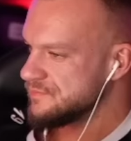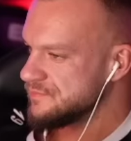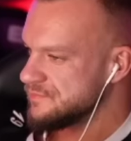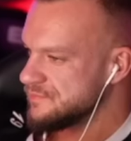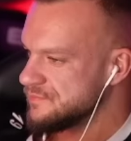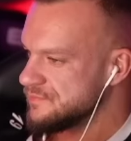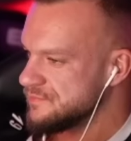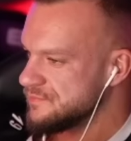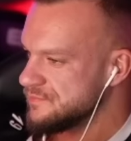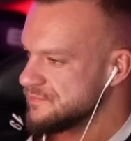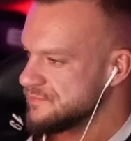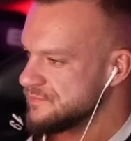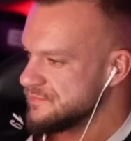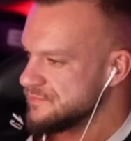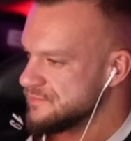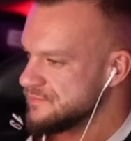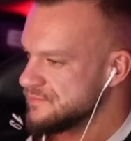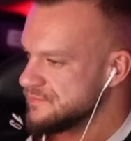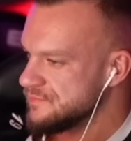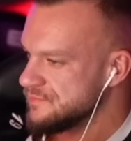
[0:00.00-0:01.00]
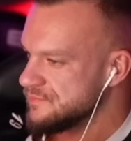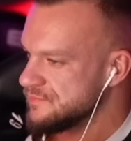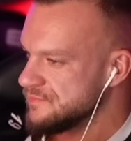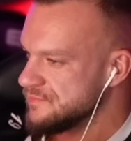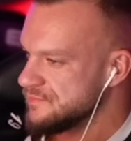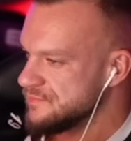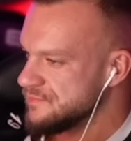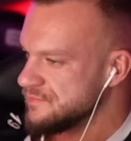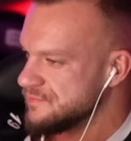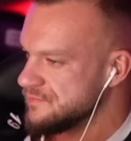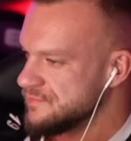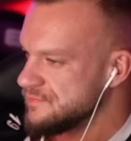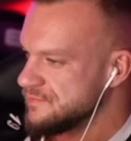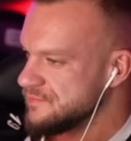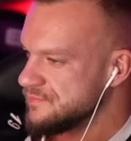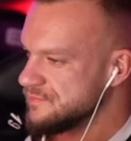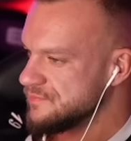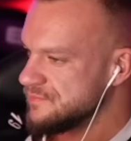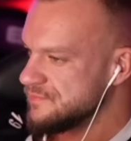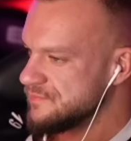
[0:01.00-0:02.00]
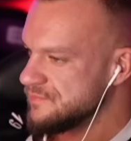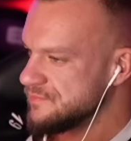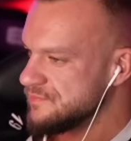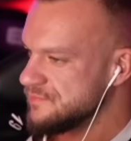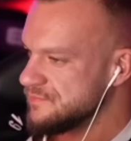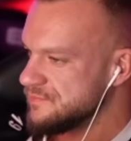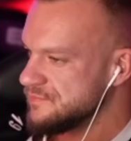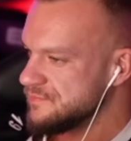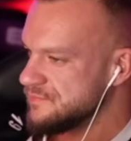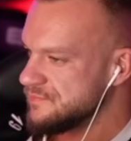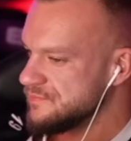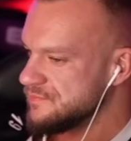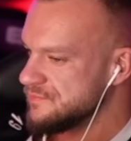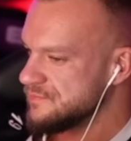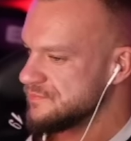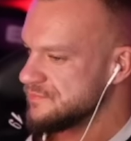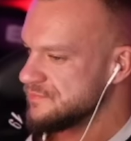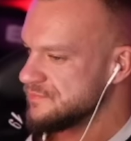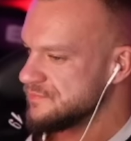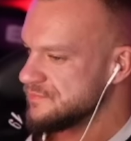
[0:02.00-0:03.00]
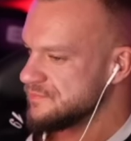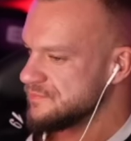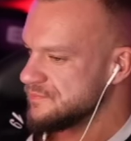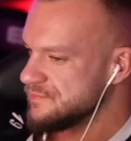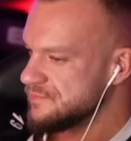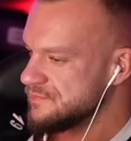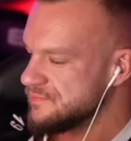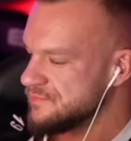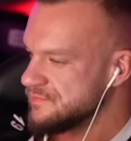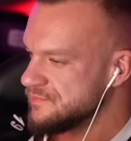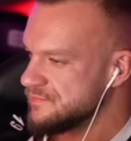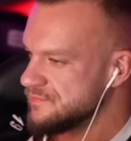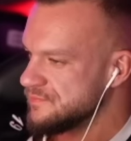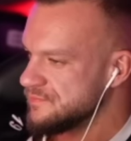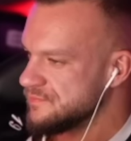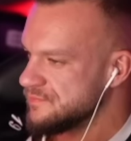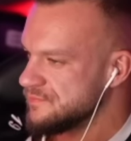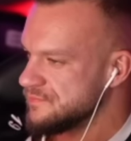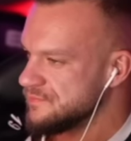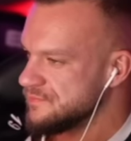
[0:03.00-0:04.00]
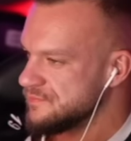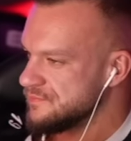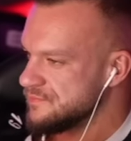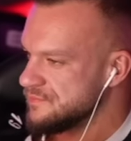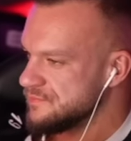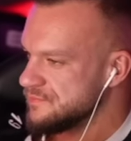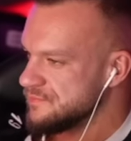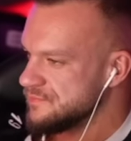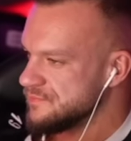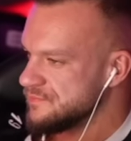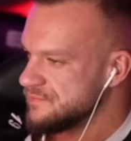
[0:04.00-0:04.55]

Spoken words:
The person shown says nothing.